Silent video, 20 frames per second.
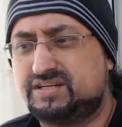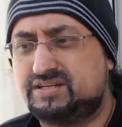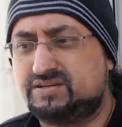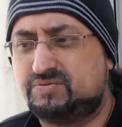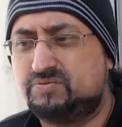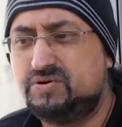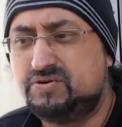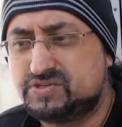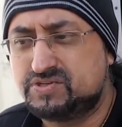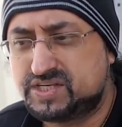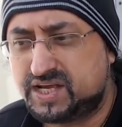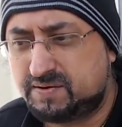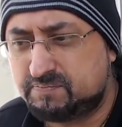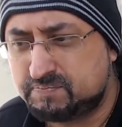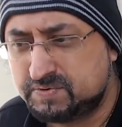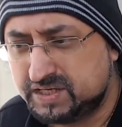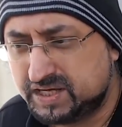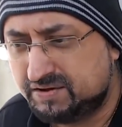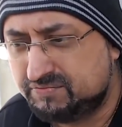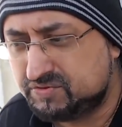I don't know what was
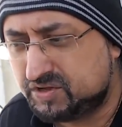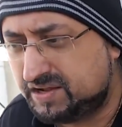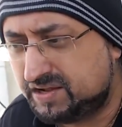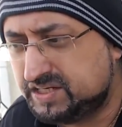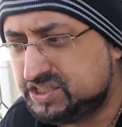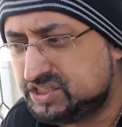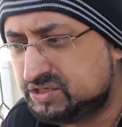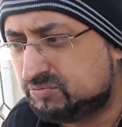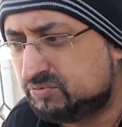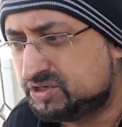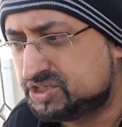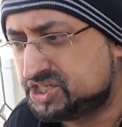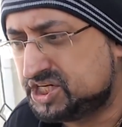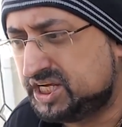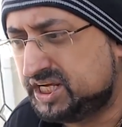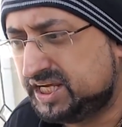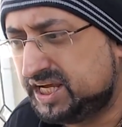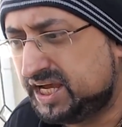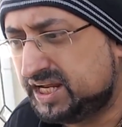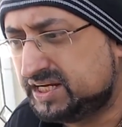happening. I need to watch
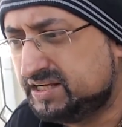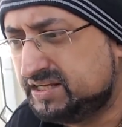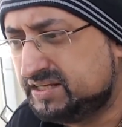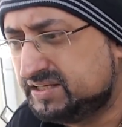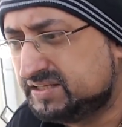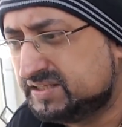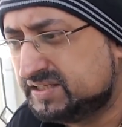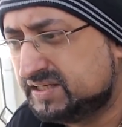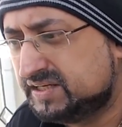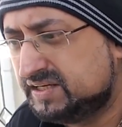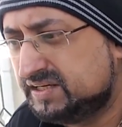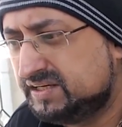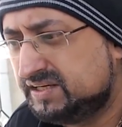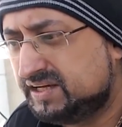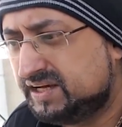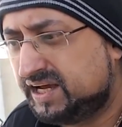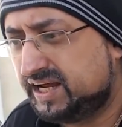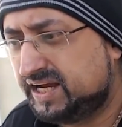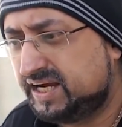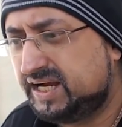it again.
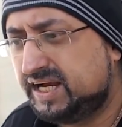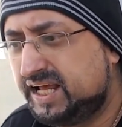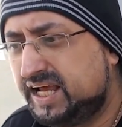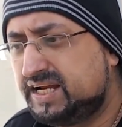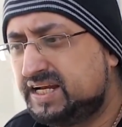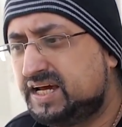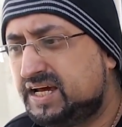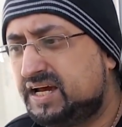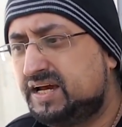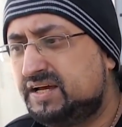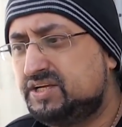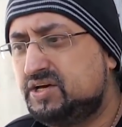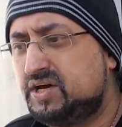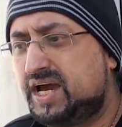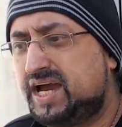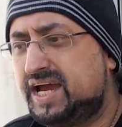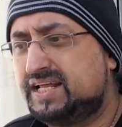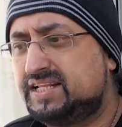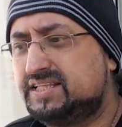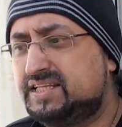And then
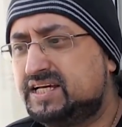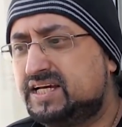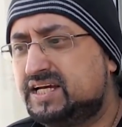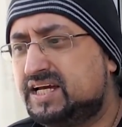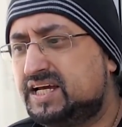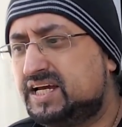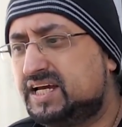you had